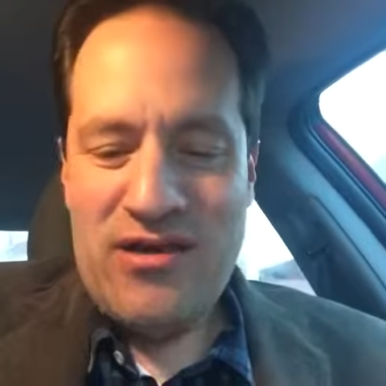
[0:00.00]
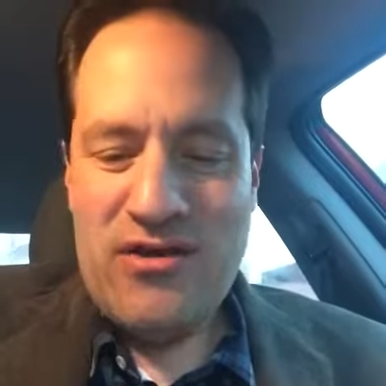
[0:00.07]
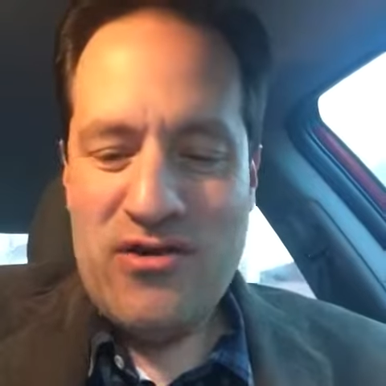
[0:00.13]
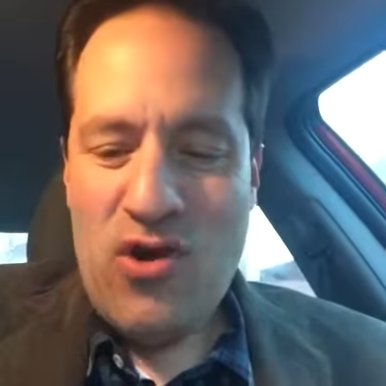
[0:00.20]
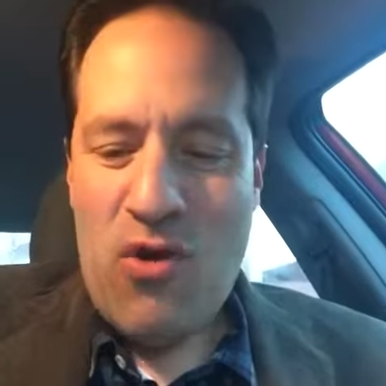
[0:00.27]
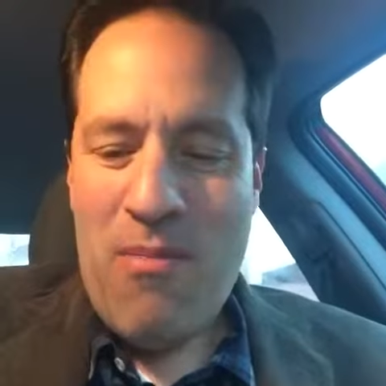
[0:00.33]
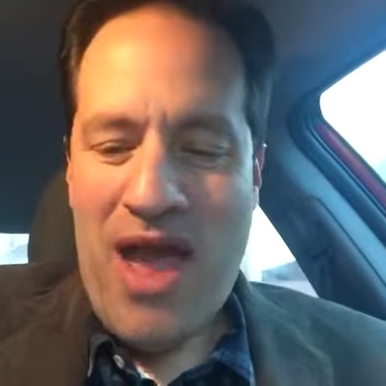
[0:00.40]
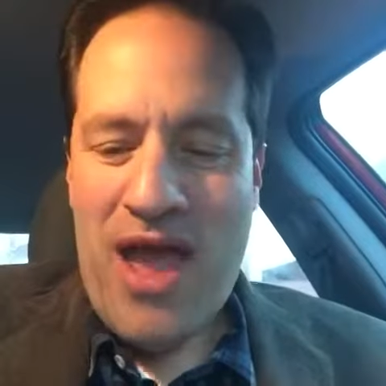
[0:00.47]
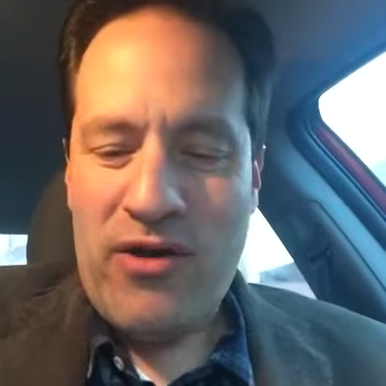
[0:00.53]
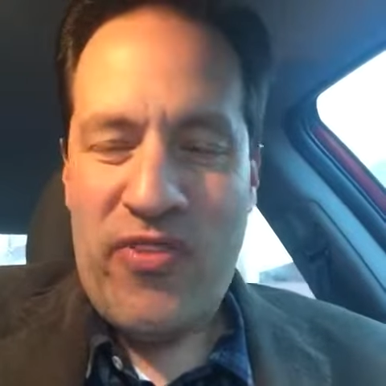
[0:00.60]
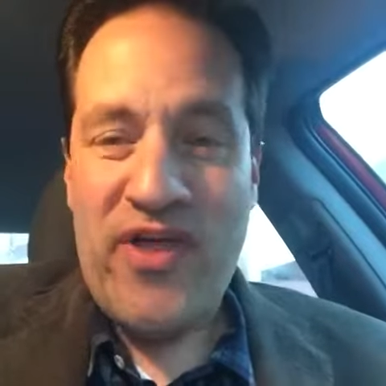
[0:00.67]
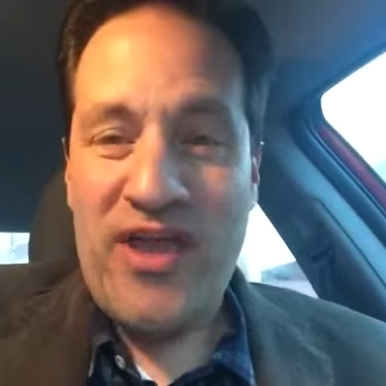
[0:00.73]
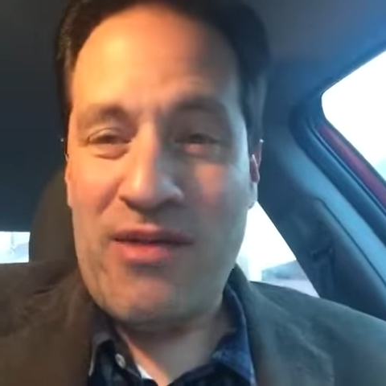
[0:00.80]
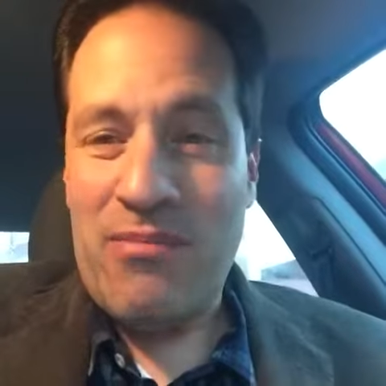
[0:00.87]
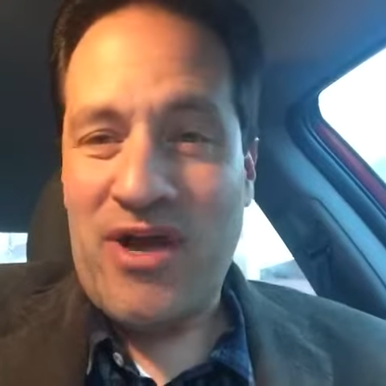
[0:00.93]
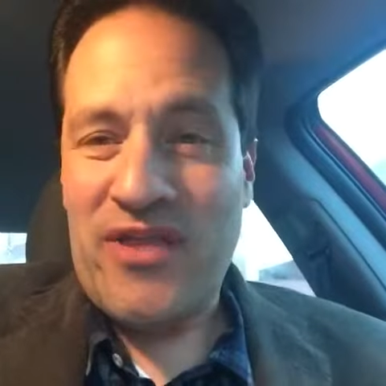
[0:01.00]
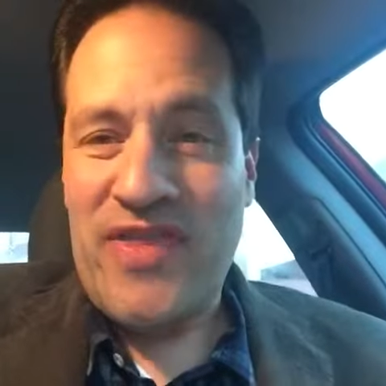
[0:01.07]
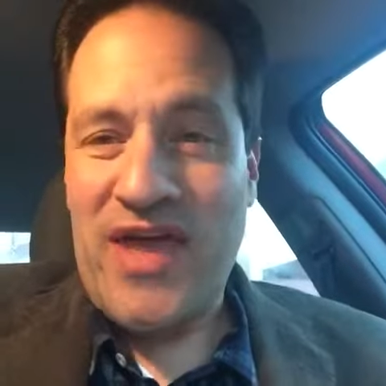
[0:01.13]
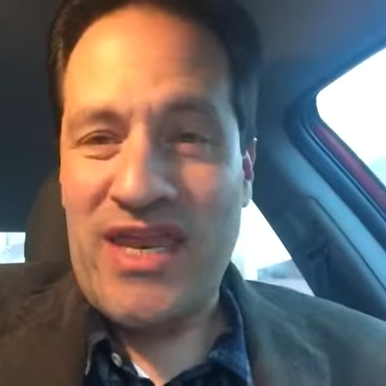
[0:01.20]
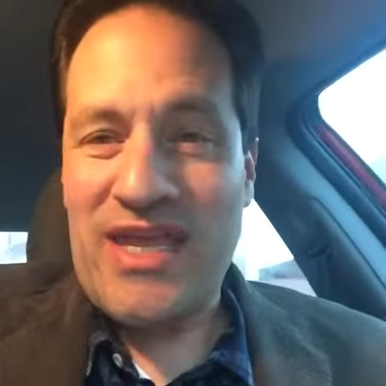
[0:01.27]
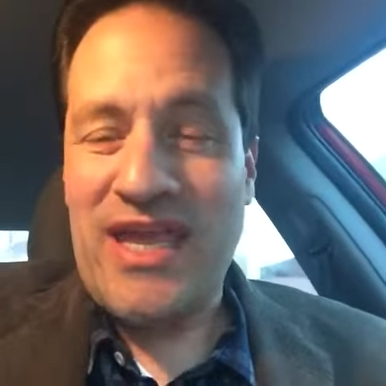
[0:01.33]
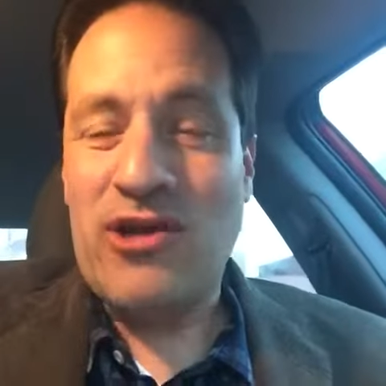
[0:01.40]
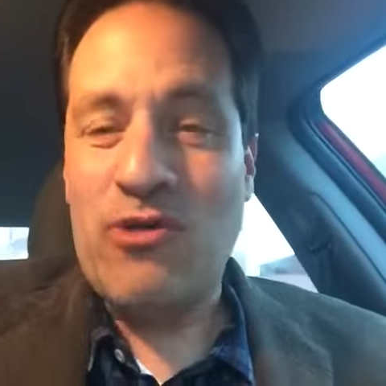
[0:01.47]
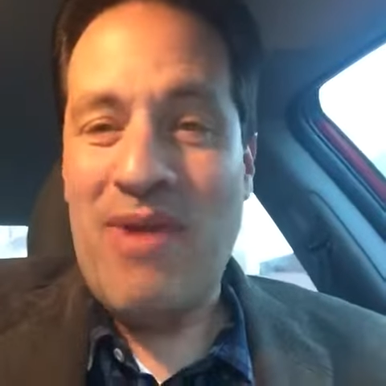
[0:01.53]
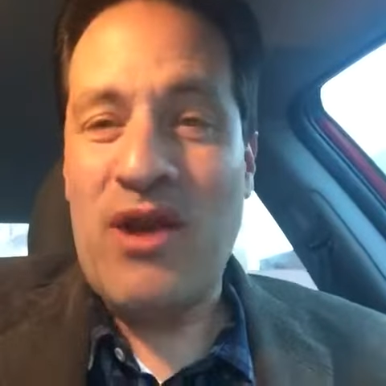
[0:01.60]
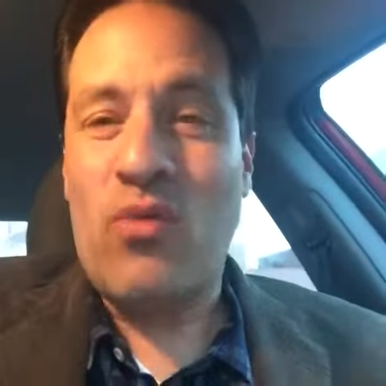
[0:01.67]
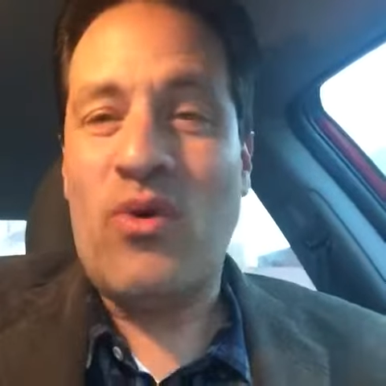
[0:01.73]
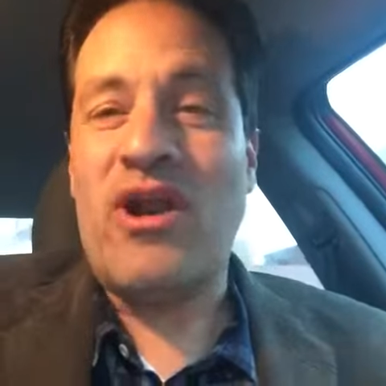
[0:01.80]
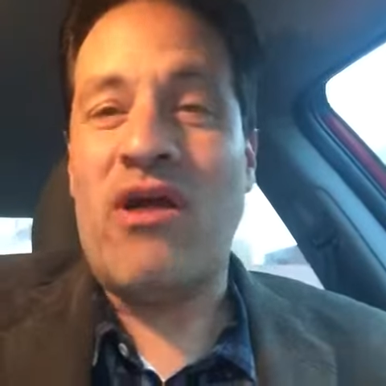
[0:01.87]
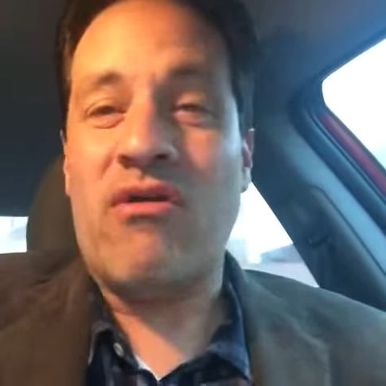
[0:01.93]
no matter, think about that again, no
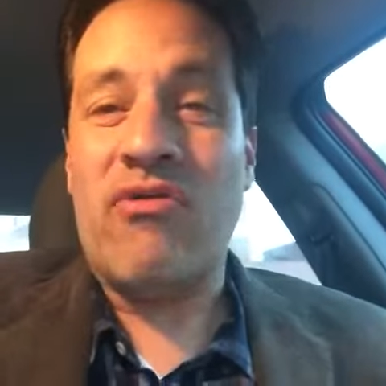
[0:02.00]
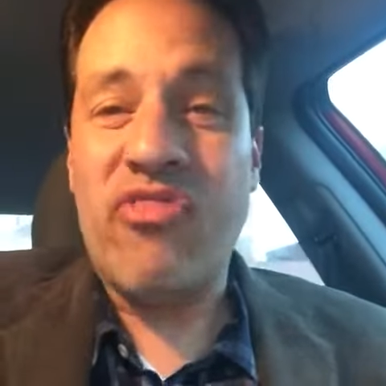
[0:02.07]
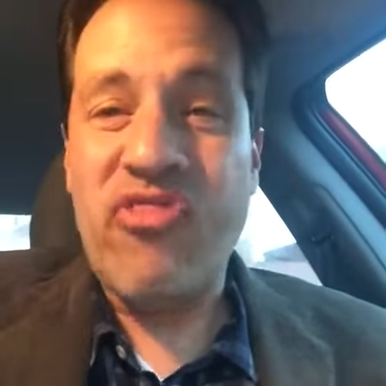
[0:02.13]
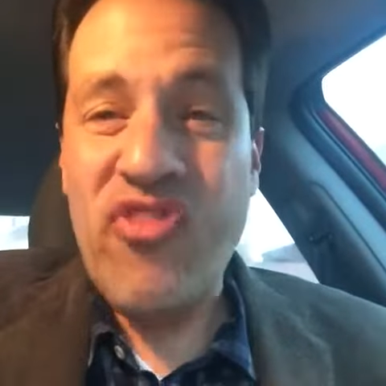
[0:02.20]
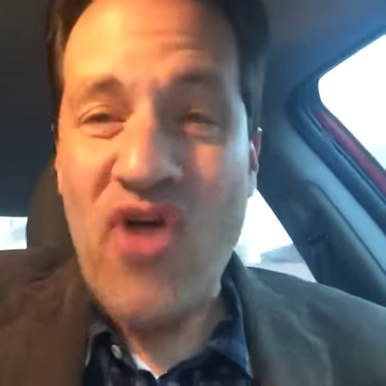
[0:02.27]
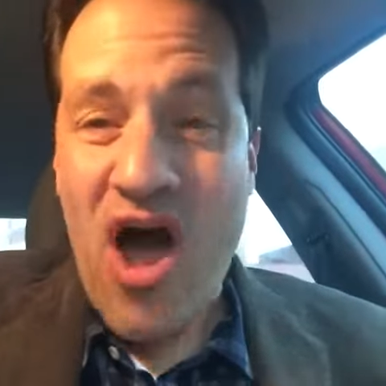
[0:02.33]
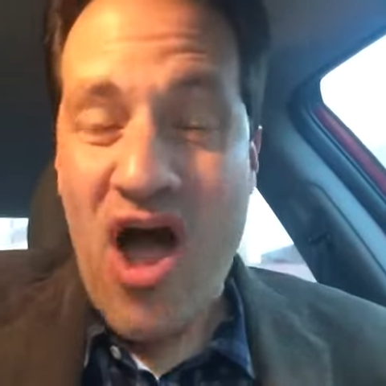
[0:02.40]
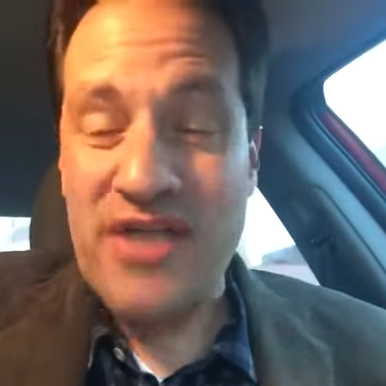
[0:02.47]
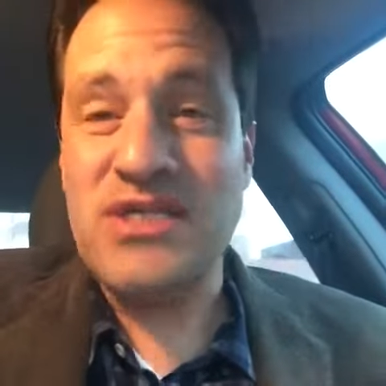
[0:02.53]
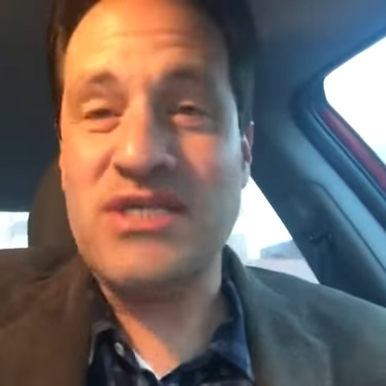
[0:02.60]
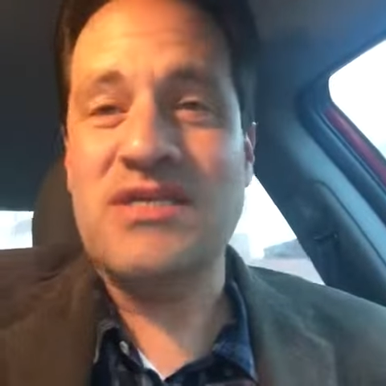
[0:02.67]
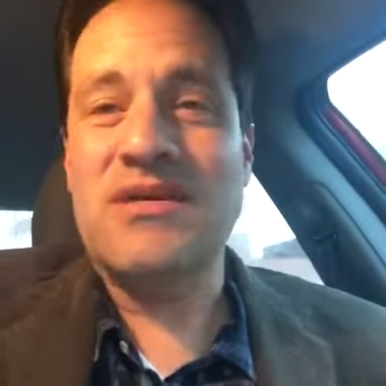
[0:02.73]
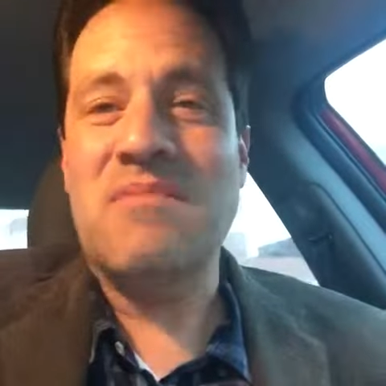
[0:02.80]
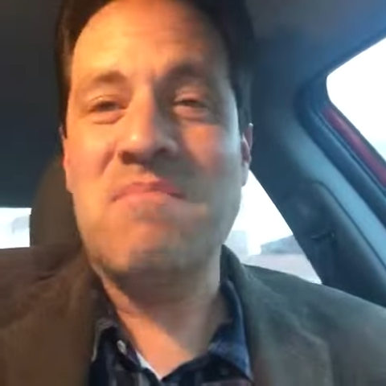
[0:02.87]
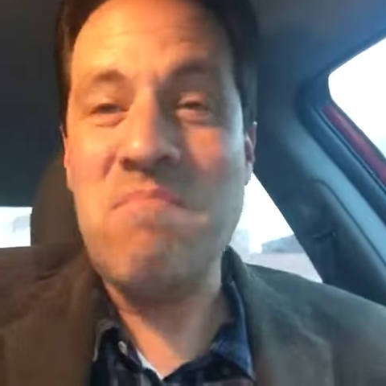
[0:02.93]
matter what our thoughts